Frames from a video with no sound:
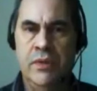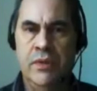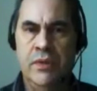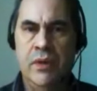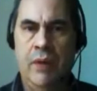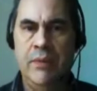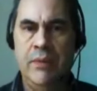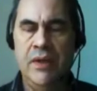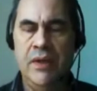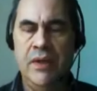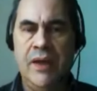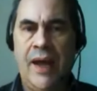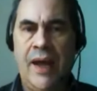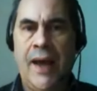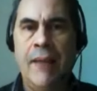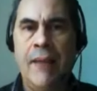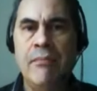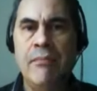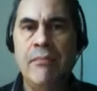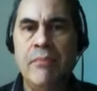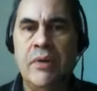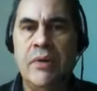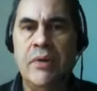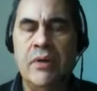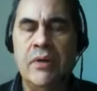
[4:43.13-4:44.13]
I mean, a
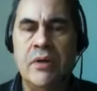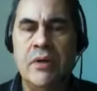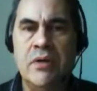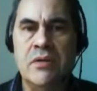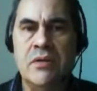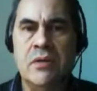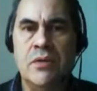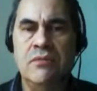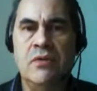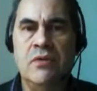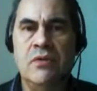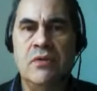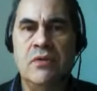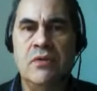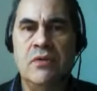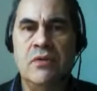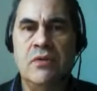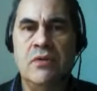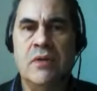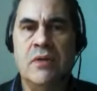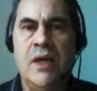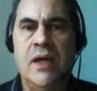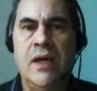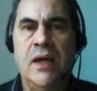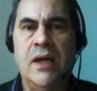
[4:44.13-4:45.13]
hamburger is awesome for
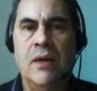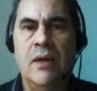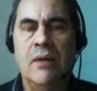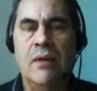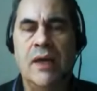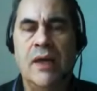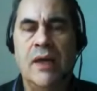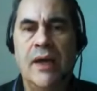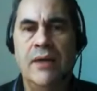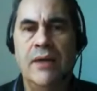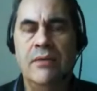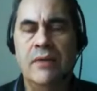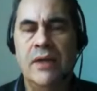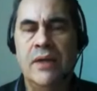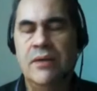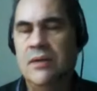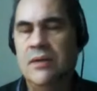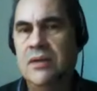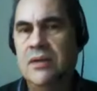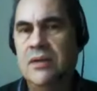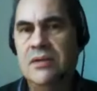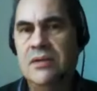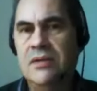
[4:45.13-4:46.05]
crying out loud, right? It's